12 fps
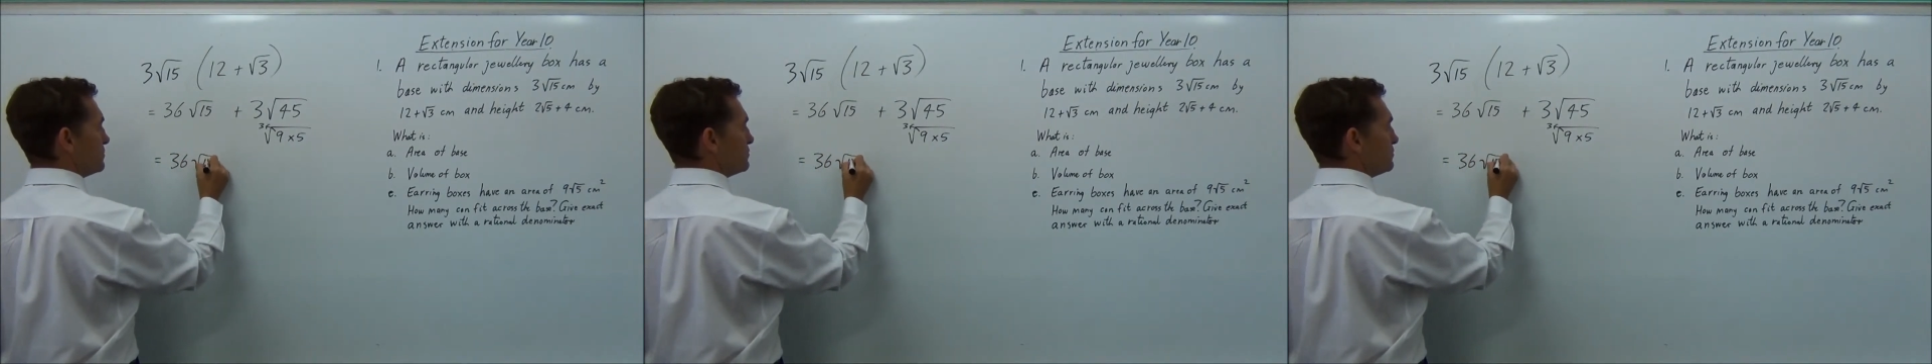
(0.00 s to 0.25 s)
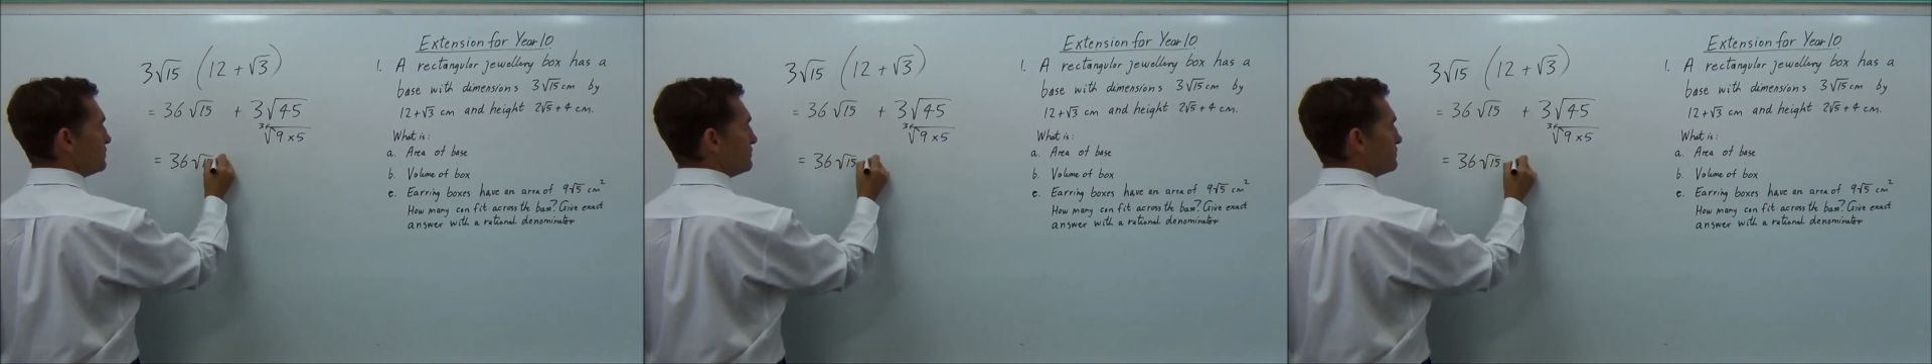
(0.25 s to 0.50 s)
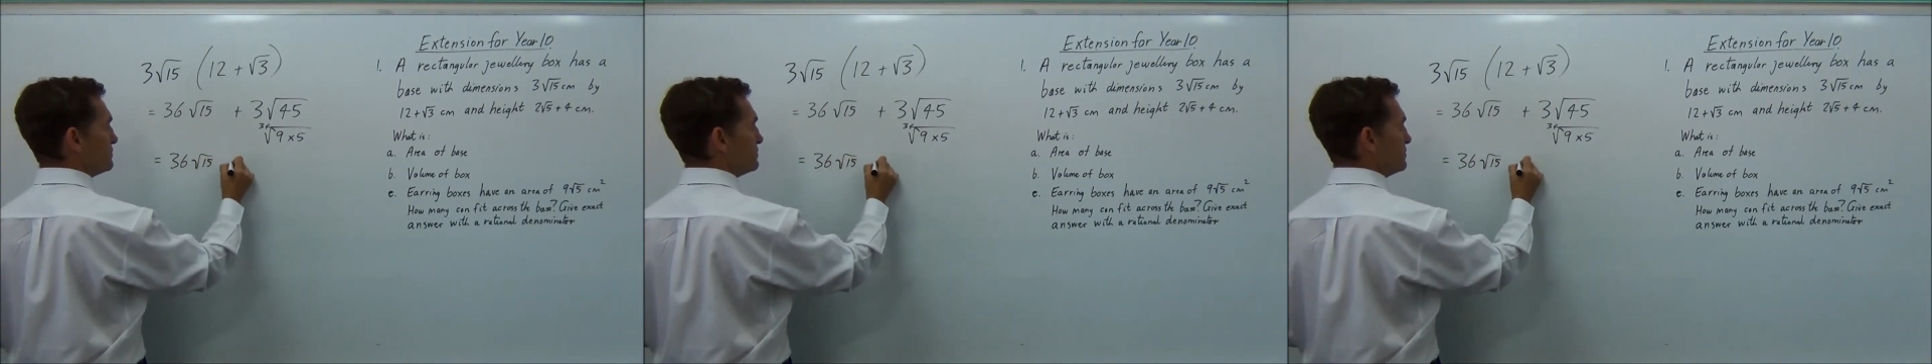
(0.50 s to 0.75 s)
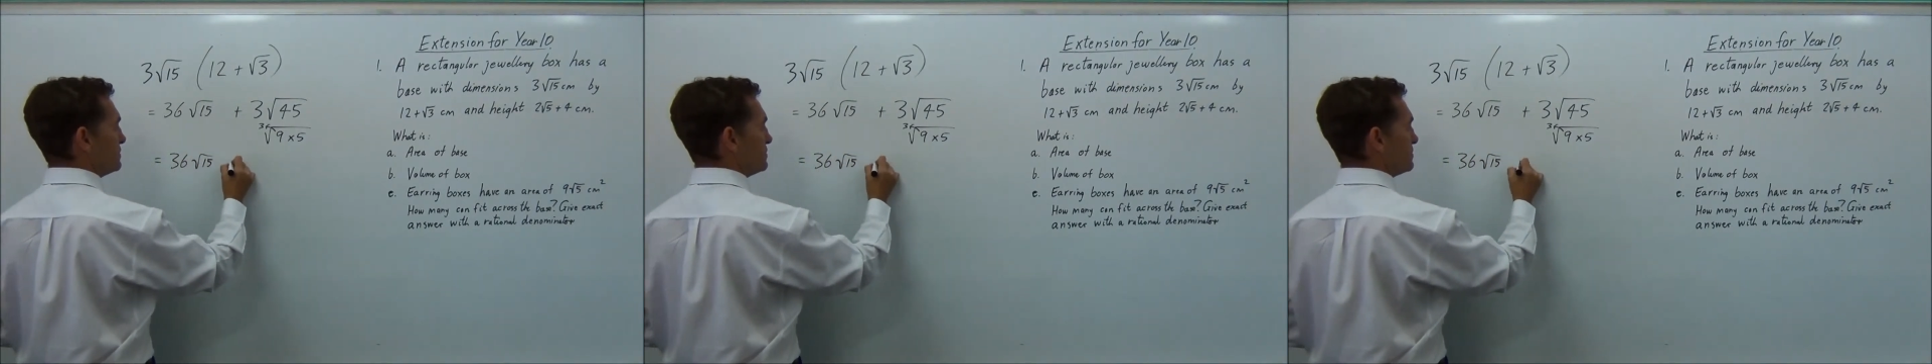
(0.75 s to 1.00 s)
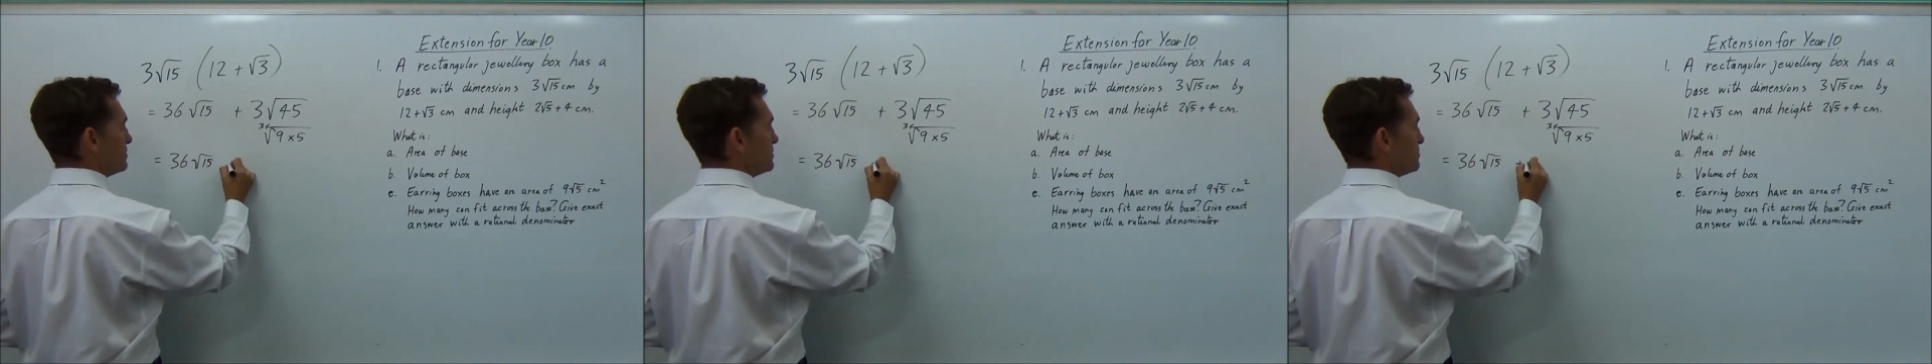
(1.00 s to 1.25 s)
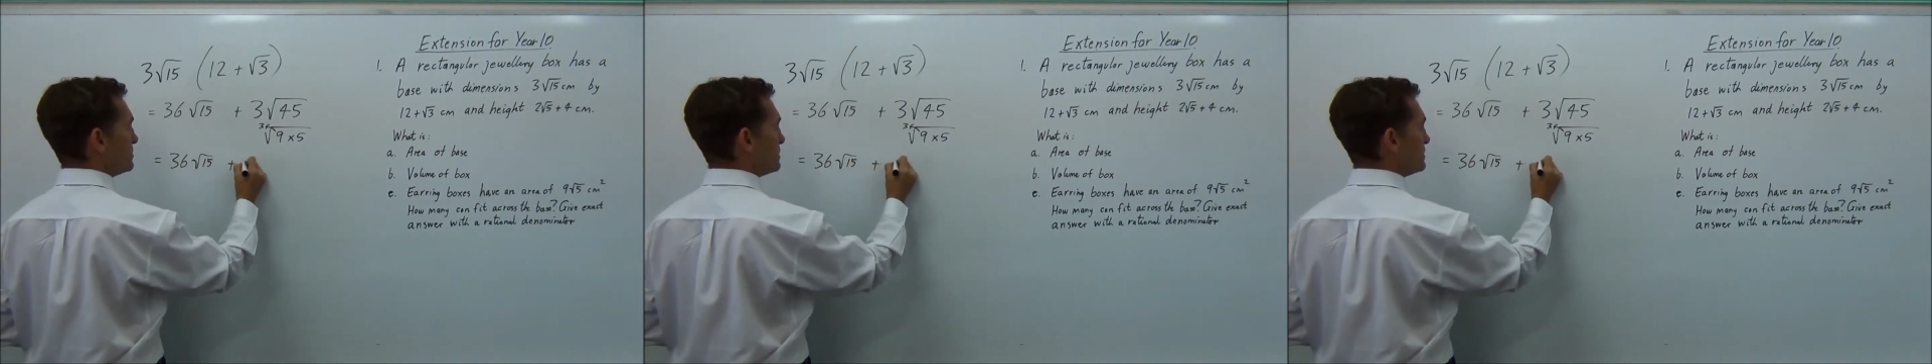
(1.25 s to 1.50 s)
root 15
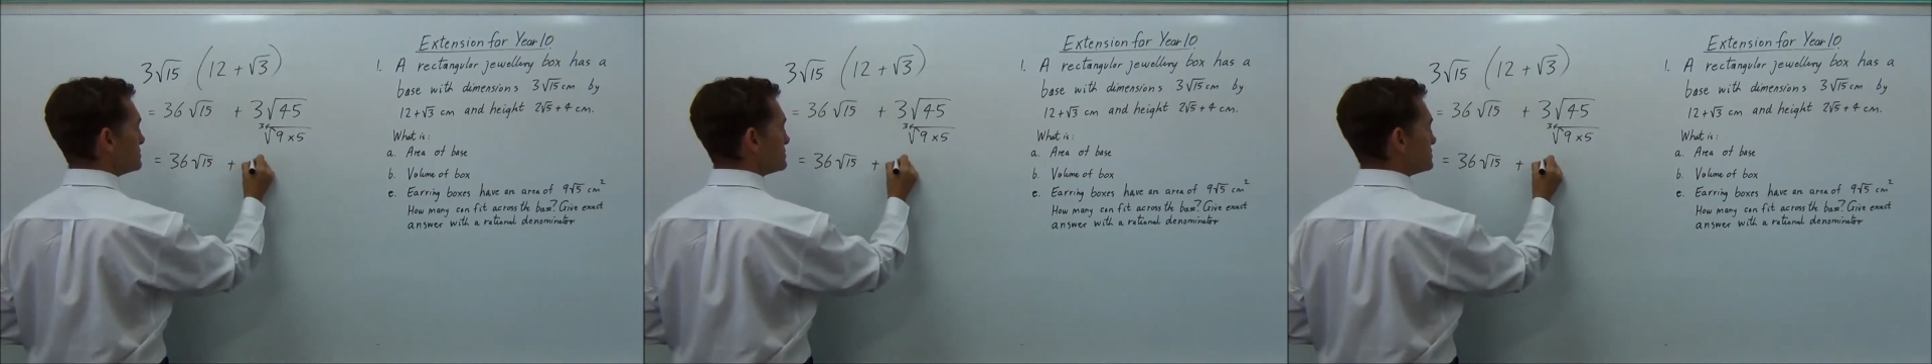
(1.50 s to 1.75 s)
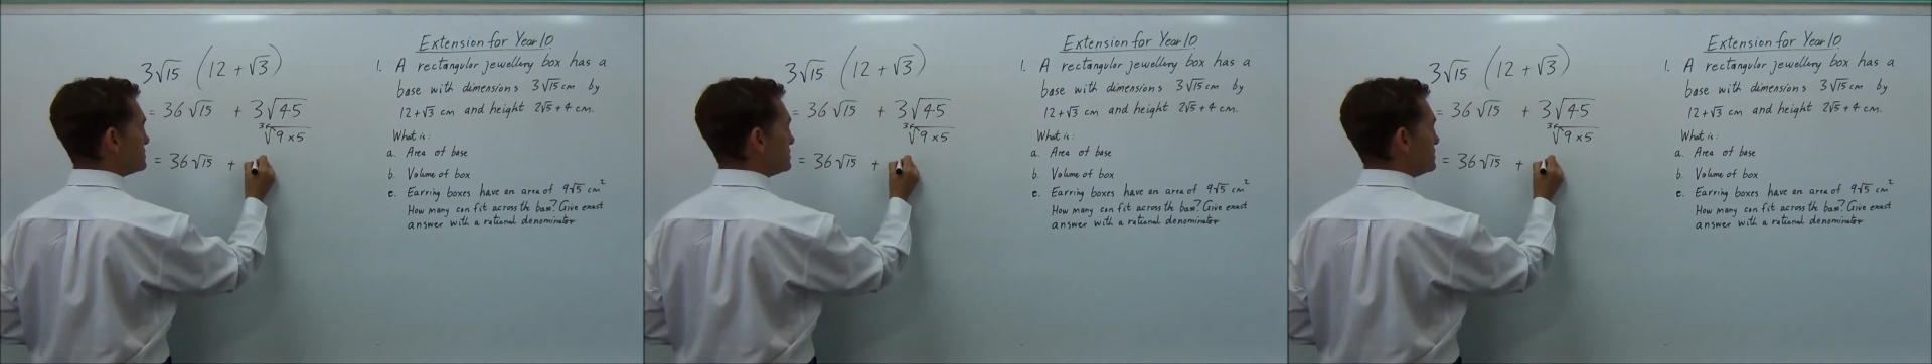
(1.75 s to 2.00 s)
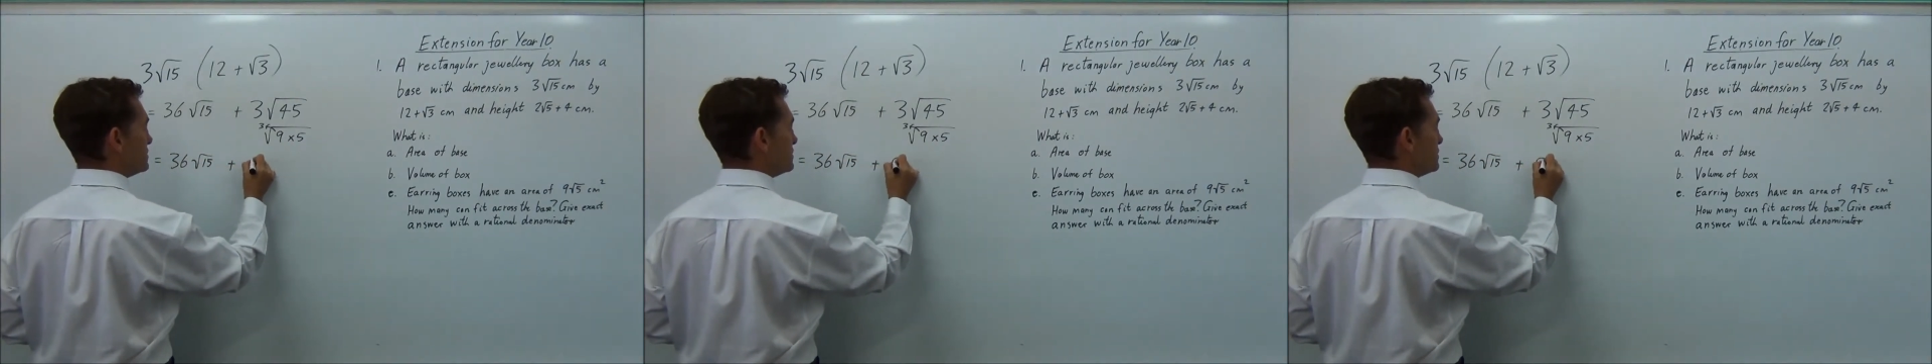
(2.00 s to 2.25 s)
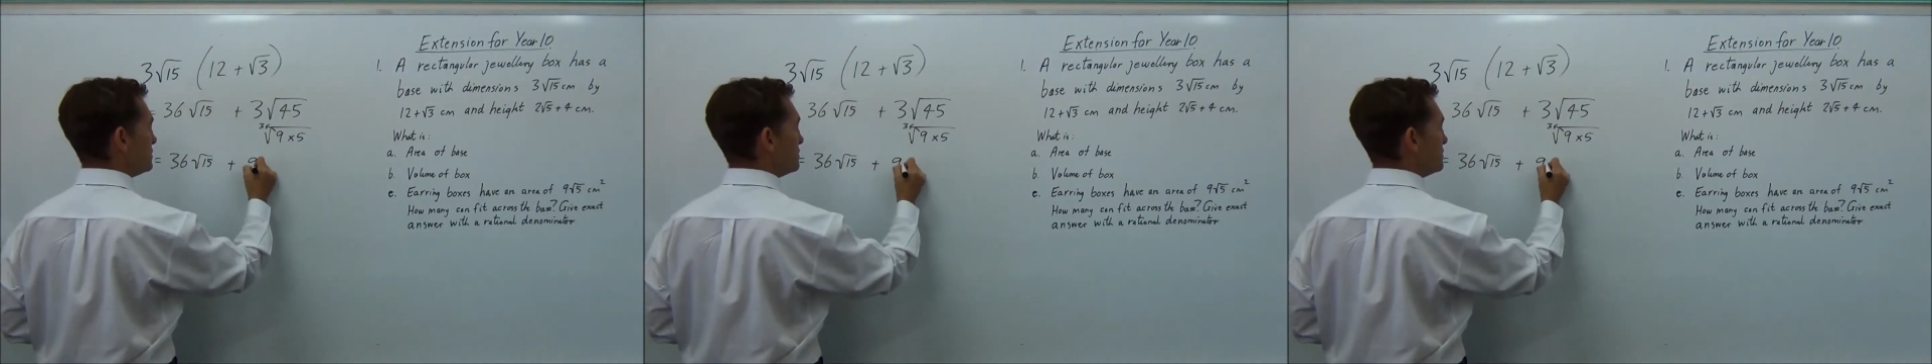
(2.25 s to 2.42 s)
plus